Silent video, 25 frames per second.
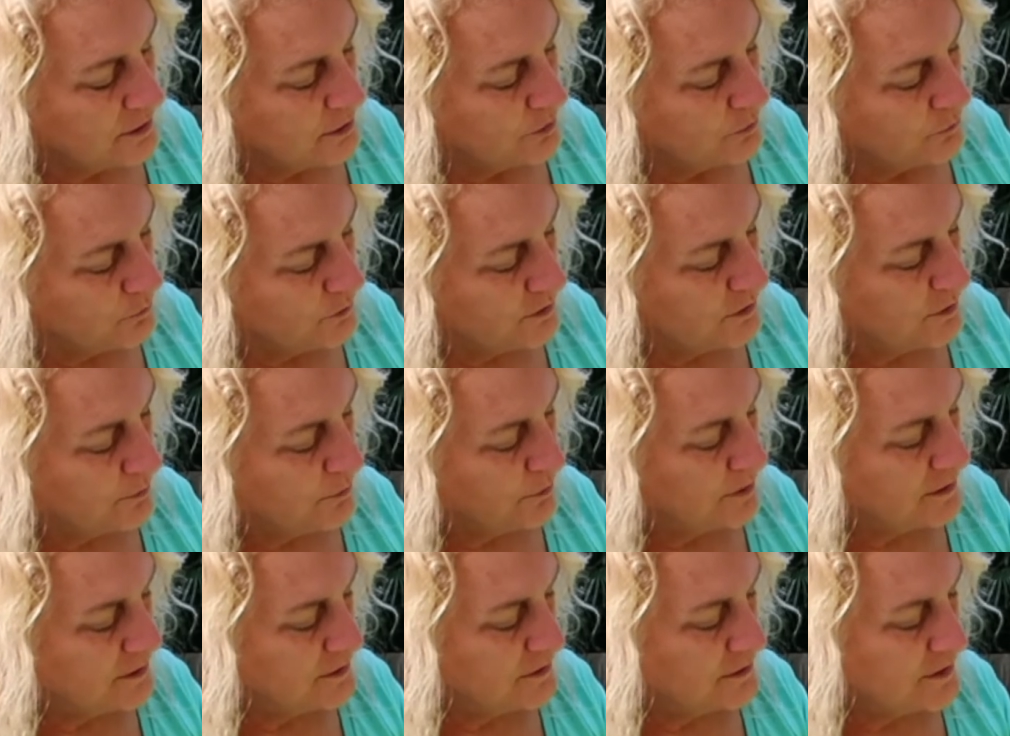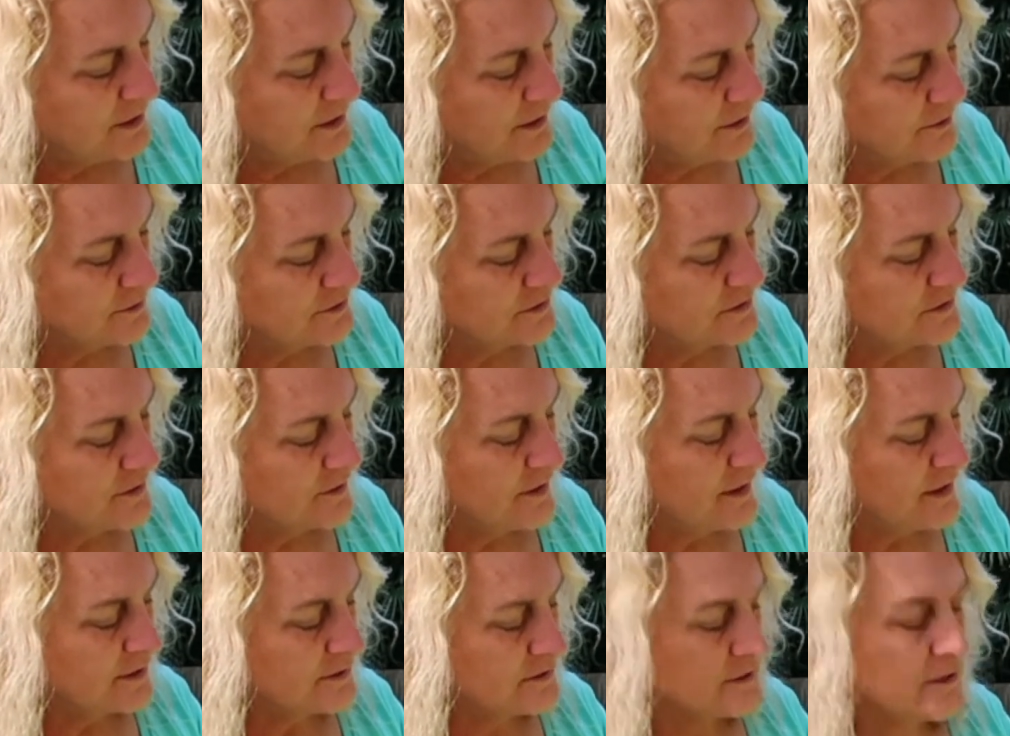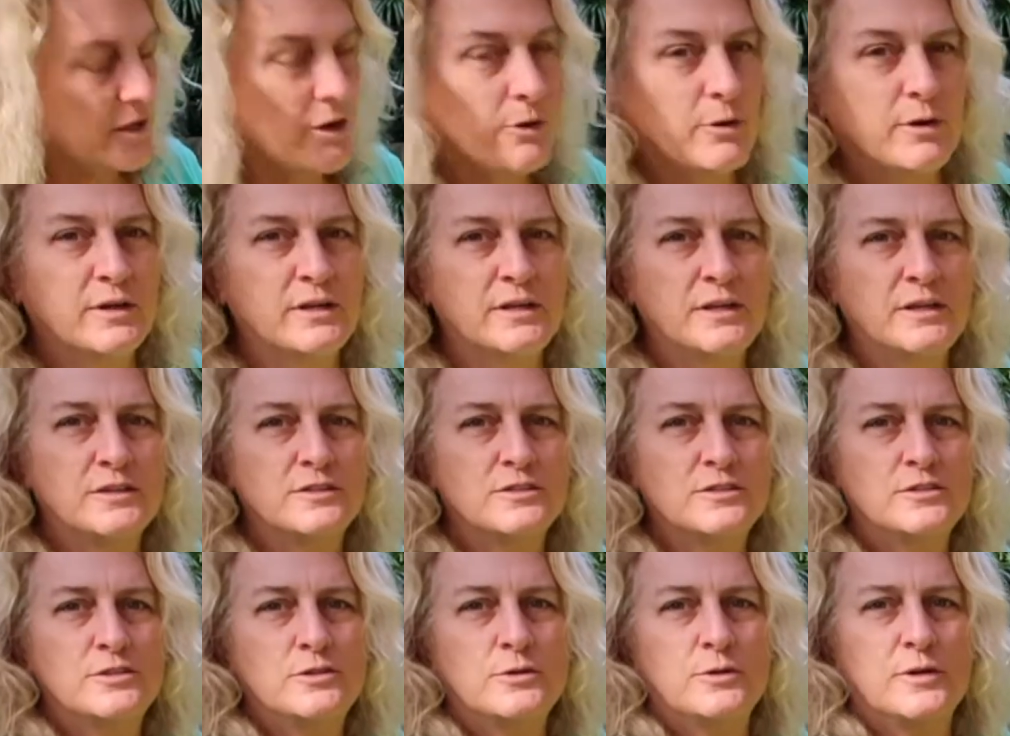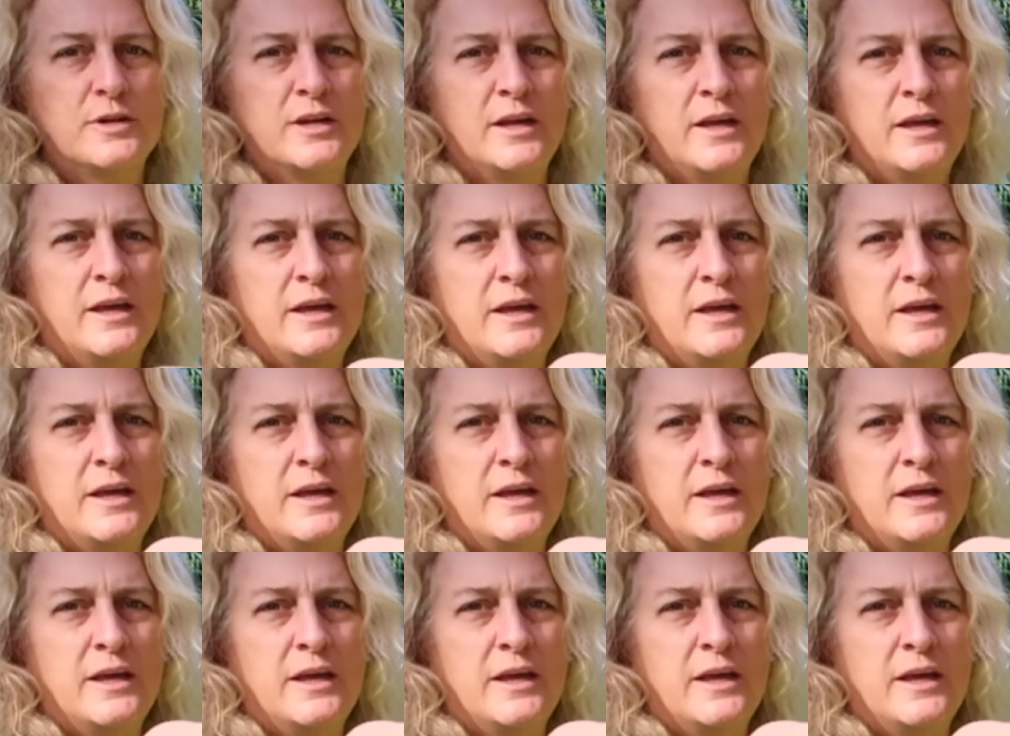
with the pin down, so that's how I need to do it.